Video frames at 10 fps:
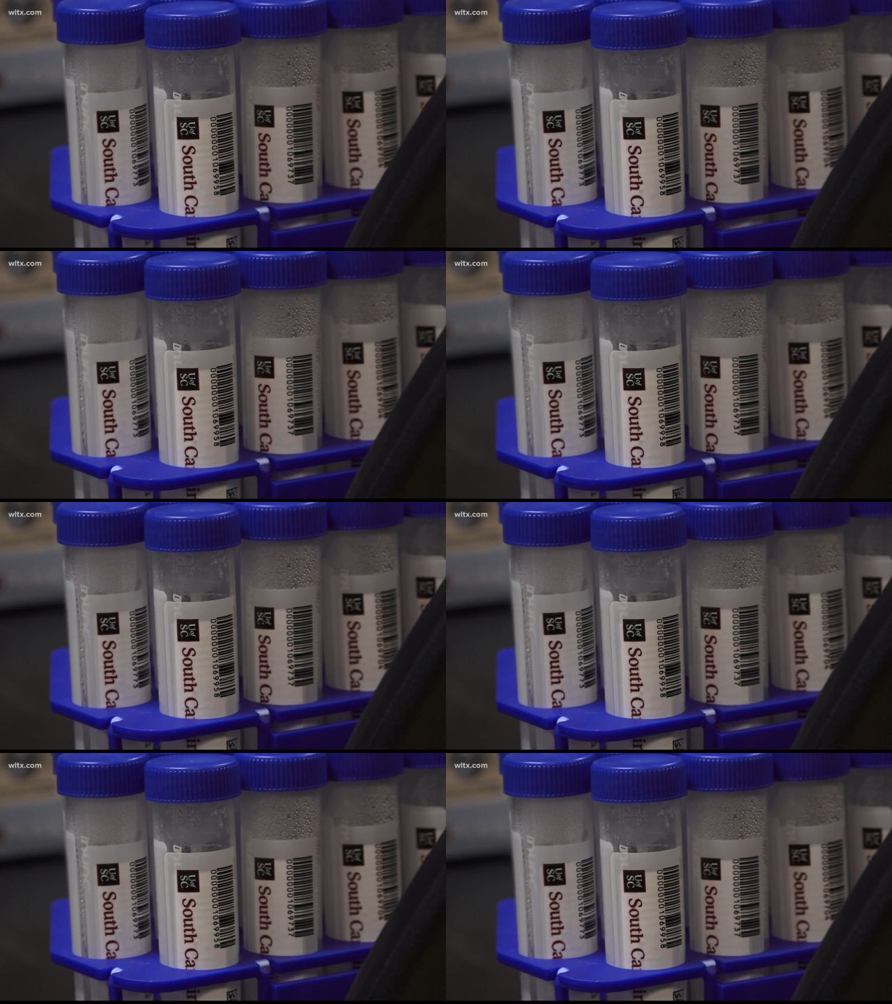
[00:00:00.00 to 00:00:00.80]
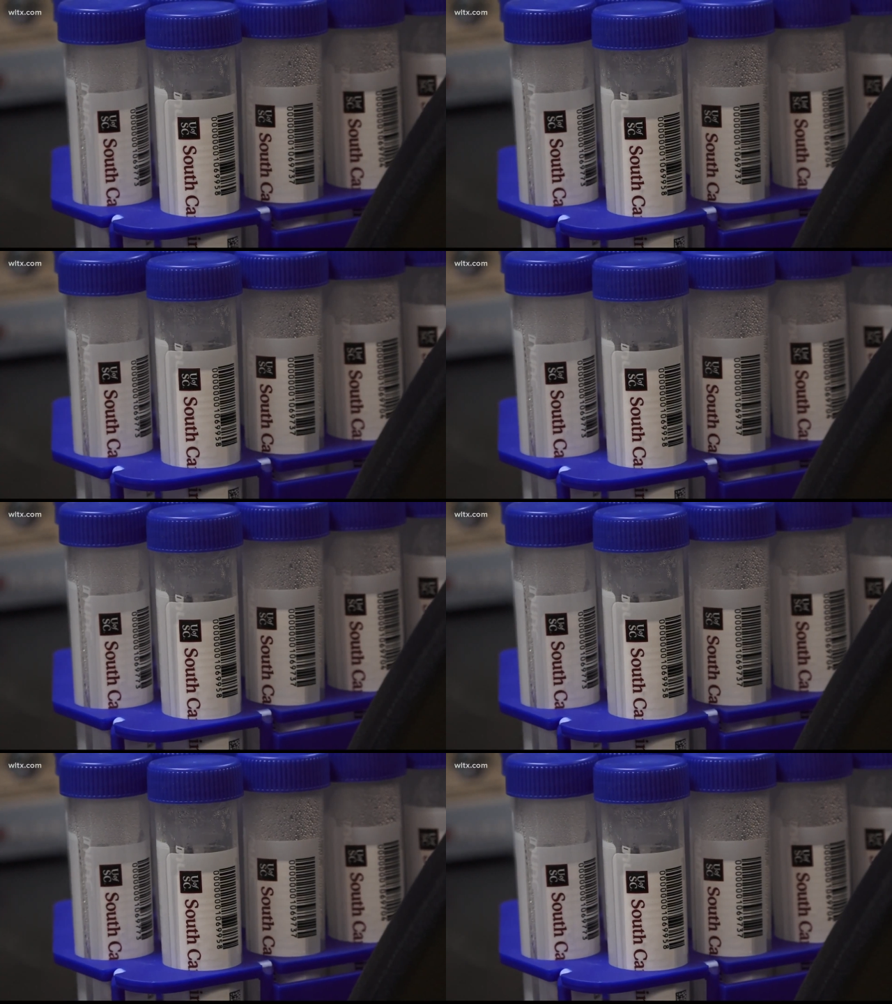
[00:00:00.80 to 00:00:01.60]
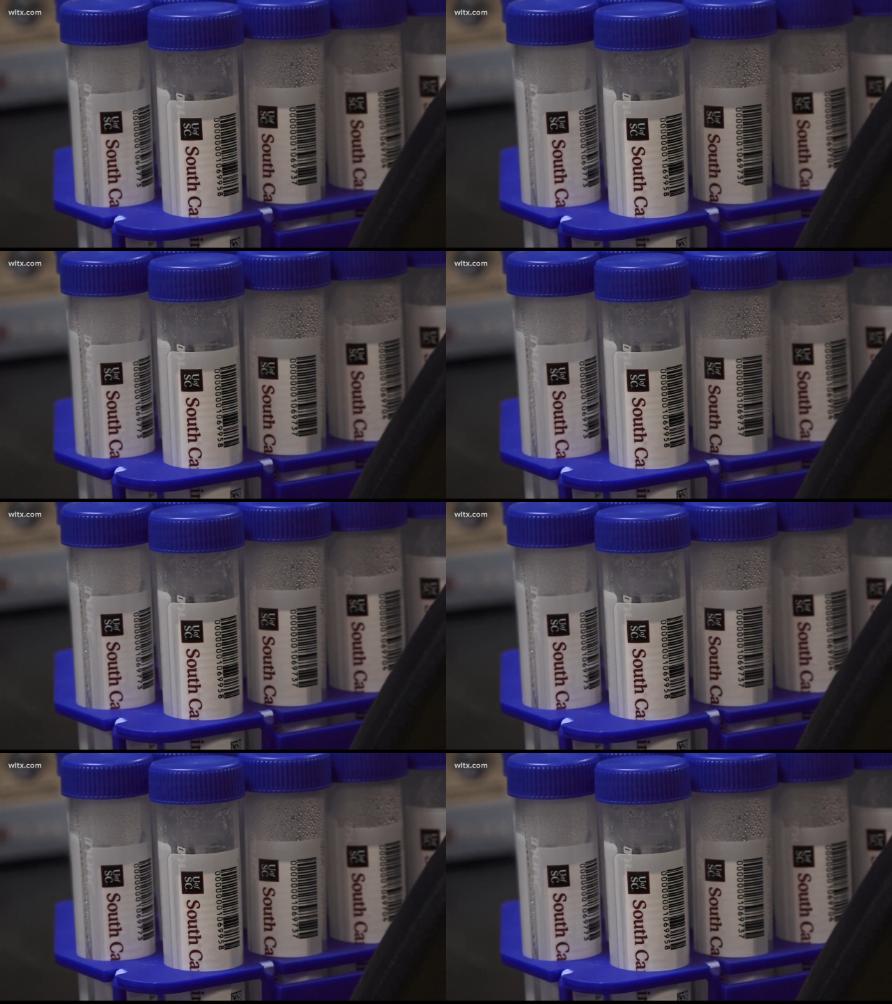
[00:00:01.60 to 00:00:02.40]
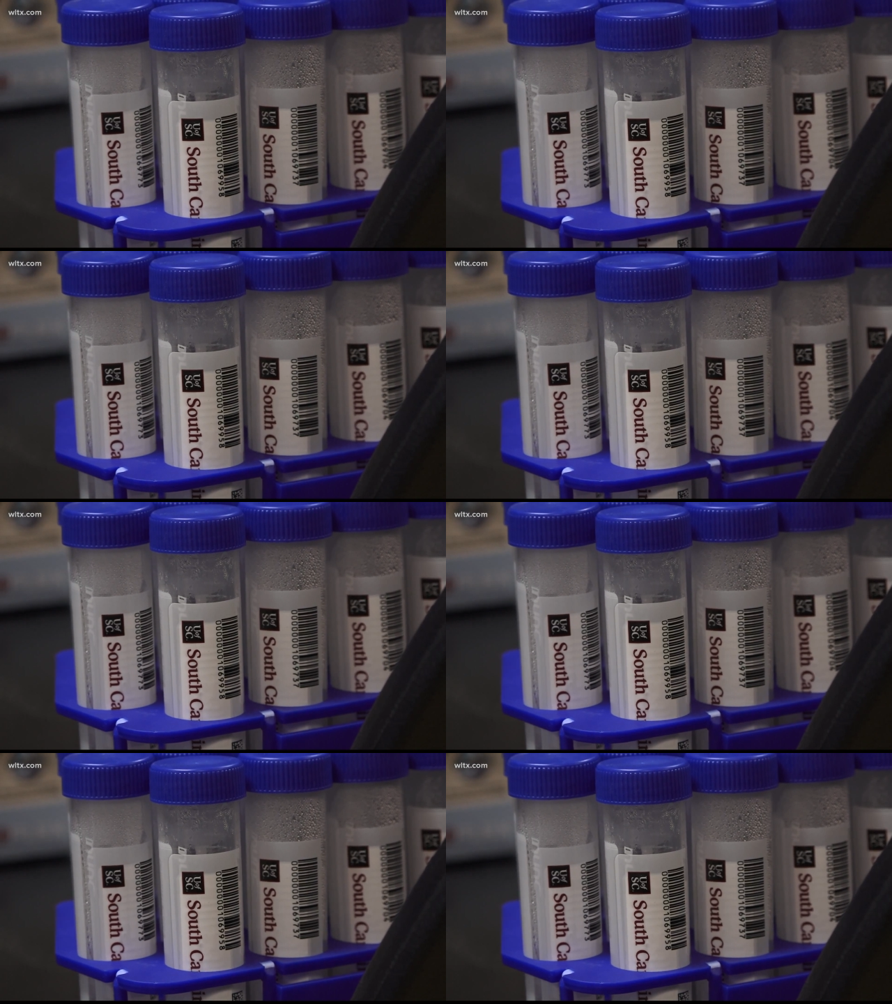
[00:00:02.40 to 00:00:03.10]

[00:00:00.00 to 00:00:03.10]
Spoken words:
(no speaker visible)